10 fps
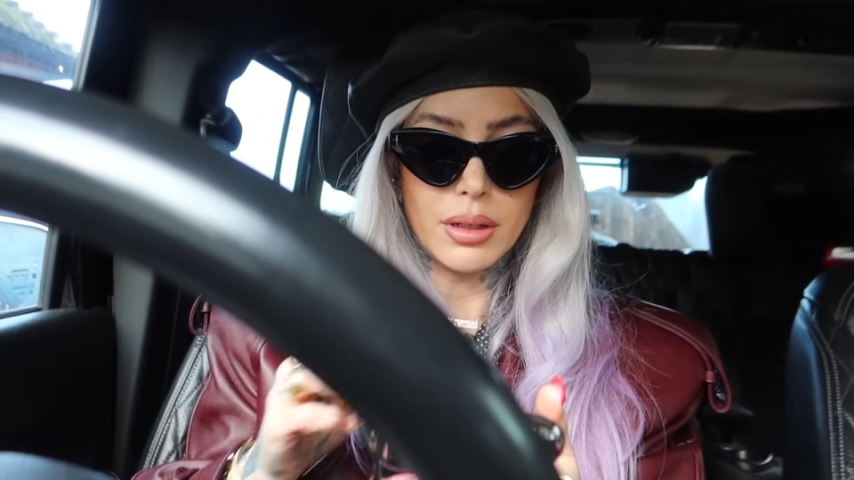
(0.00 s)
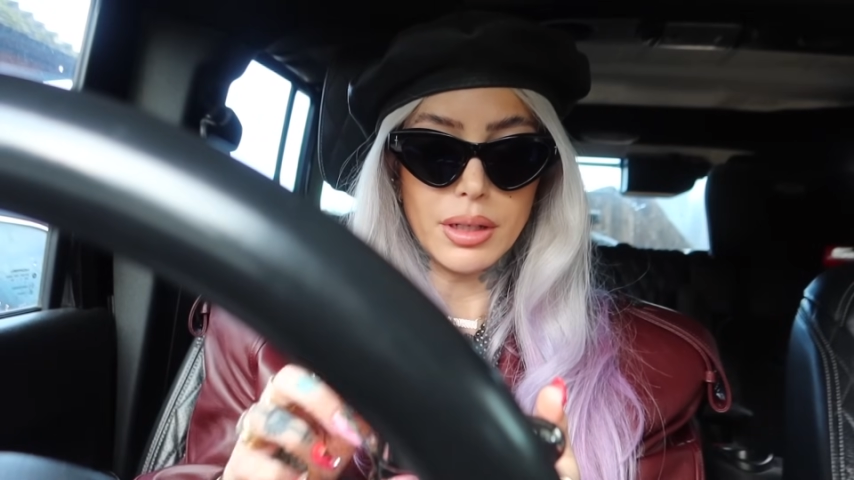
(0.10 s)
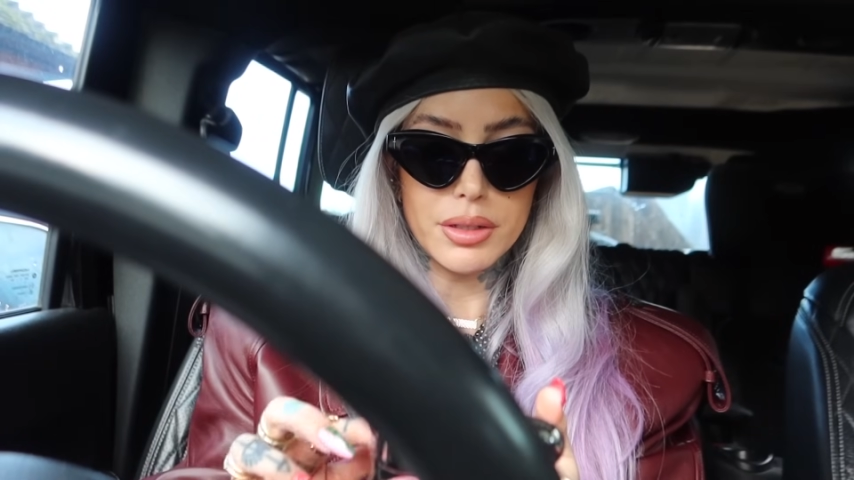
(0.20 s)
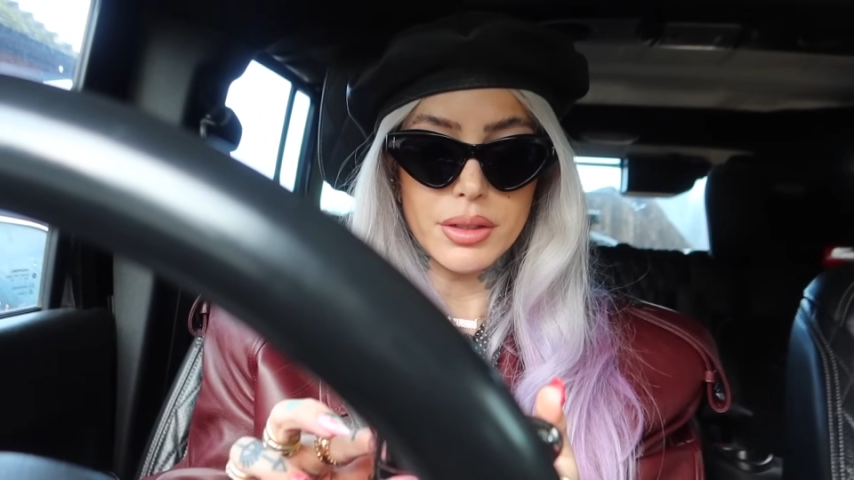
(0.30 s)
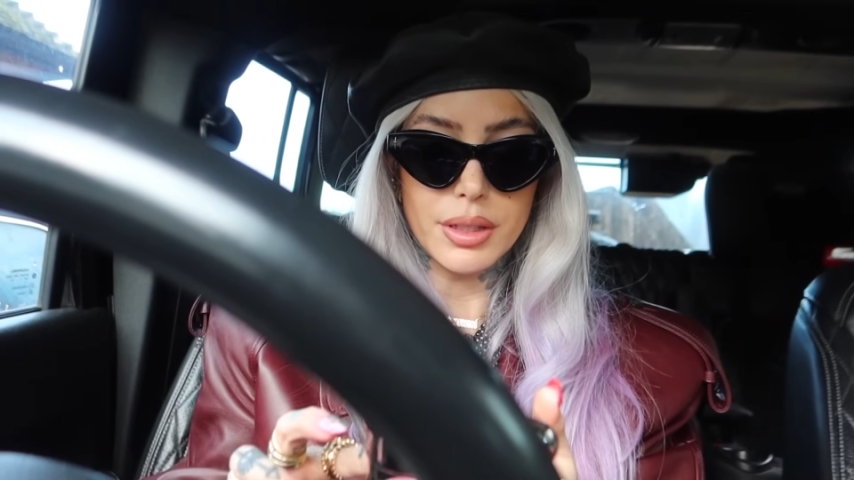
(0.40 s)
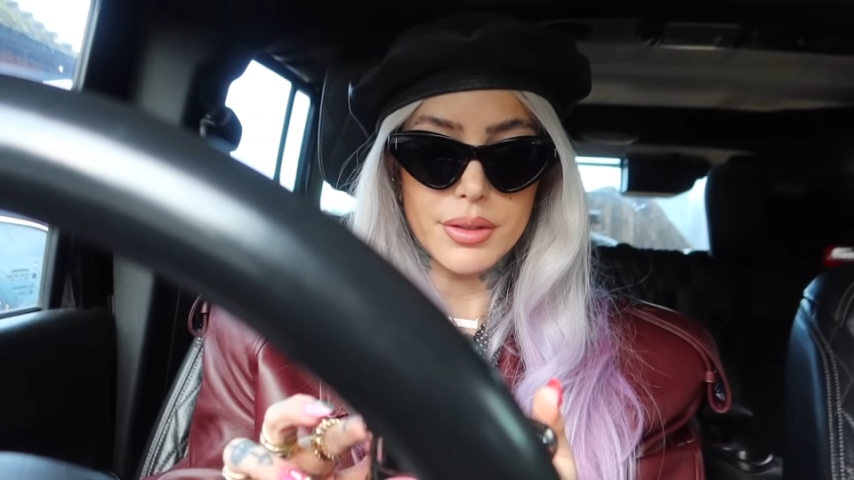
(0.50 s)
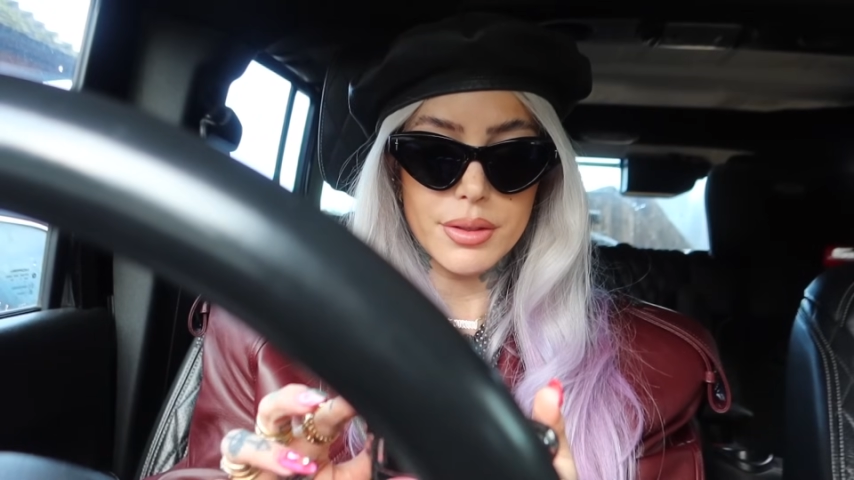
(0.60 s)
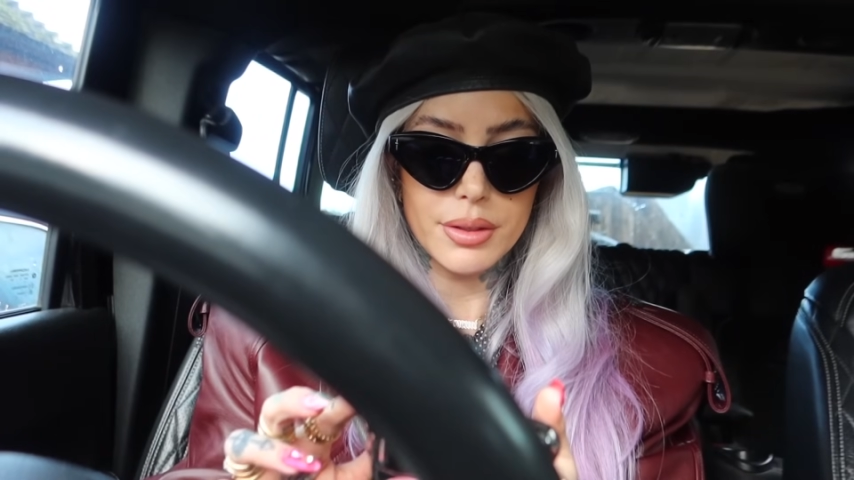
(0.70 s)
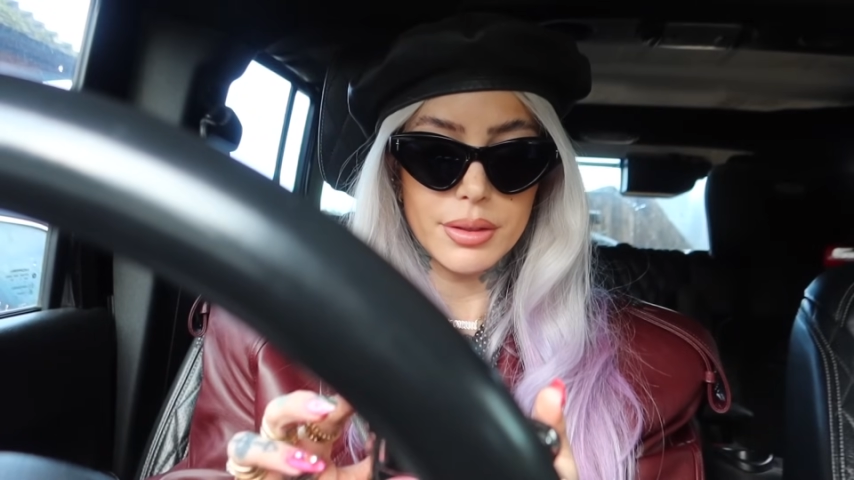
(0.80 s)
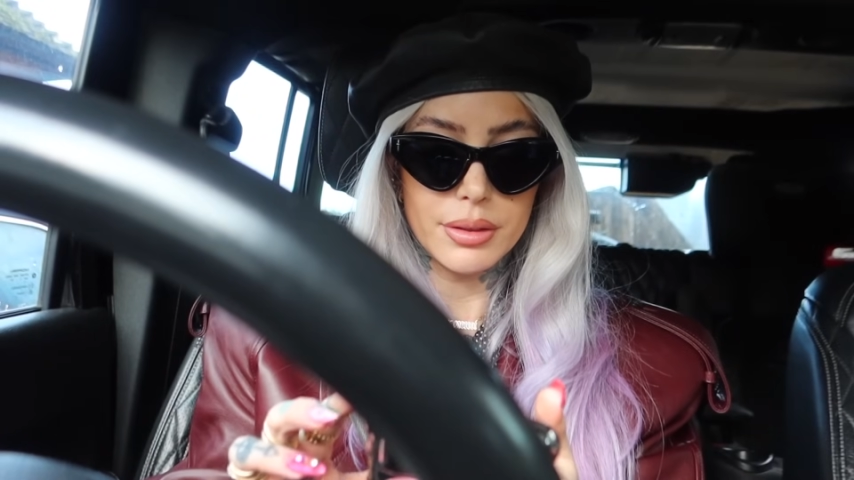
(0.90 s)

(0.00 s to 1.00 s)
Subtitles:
gonna do this.